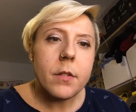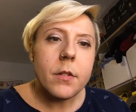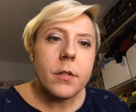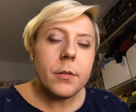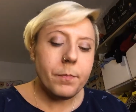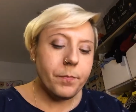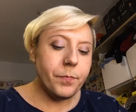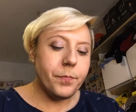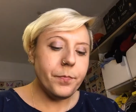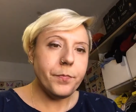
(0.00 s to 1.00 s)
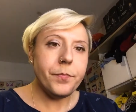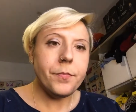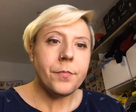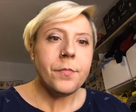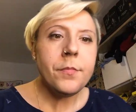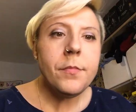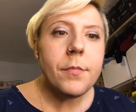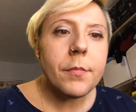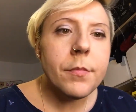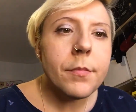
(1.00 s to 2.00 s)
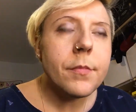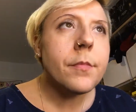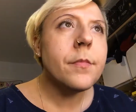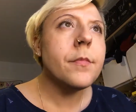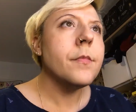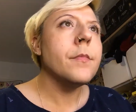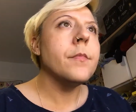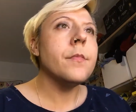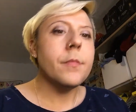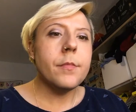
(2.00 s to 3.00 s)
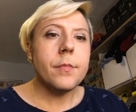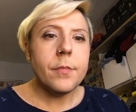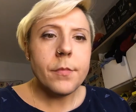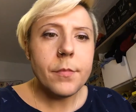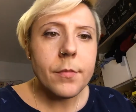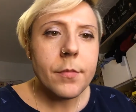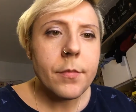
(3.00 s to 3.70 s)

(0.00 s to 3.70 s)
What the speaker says: [no speech]